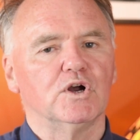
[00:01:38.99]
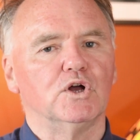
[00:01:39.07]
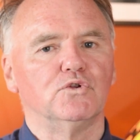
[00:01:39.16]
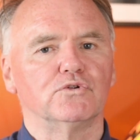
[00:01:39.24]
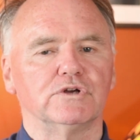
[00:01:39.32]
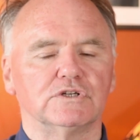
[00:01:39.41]

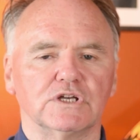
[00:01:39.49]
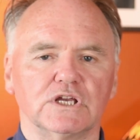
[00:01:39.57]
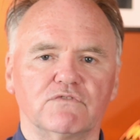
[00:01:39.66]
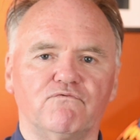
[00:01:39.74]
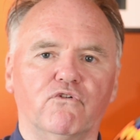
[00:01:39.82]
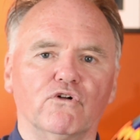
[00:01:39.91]
Notice
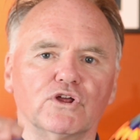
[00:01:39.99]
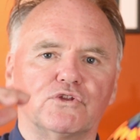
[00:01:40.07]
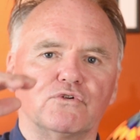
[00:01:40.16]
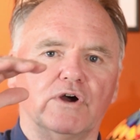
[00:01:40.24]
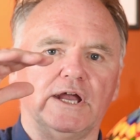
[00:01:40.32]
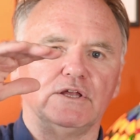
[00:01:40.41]
it's falling
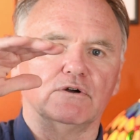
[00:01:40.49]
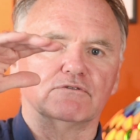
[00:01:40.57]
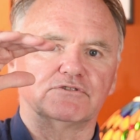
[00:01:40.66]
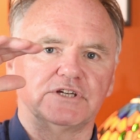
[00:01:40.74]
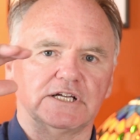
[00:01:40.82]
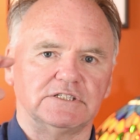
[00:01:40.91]
to a height of
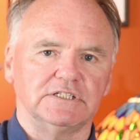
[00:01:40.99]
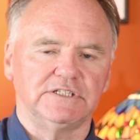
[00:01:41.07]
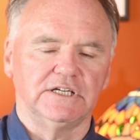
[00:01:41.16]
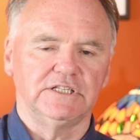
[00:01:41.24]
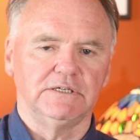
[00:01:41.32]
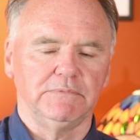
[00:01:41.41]
60
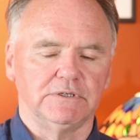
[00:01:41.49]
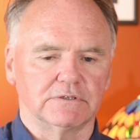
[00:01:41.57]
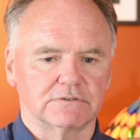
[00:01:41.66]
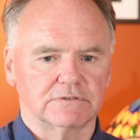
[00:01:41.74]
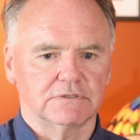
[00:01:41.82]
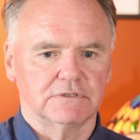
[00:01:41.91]

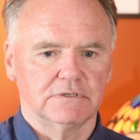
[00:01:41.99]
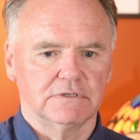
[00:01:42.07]
centimeters.